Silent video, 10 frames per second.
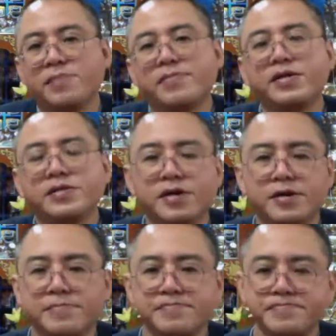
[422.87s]
But
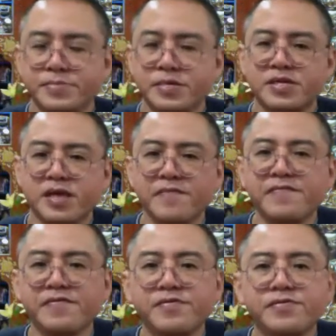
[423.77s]
it's
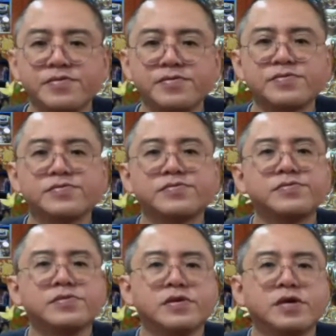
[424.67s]
helpful
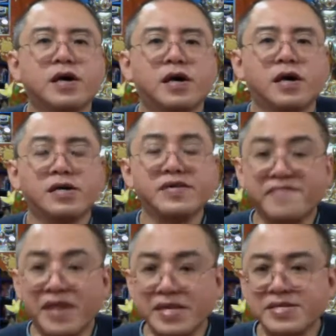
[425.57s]
to
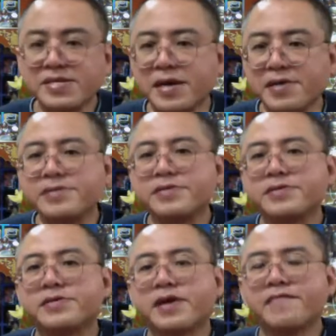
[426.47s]

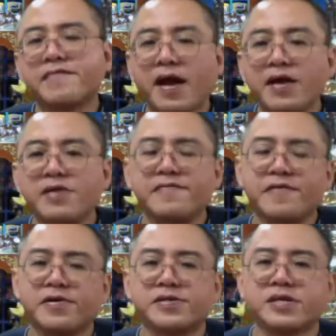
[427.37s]
investigate and find out
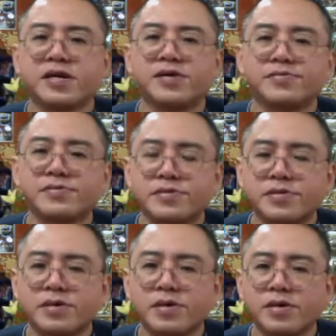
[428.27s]
for ourselves
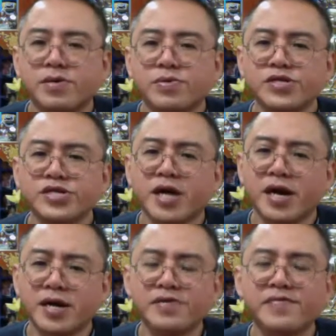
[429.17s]
which
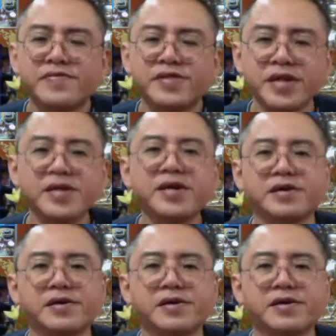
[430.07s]
kind of thinking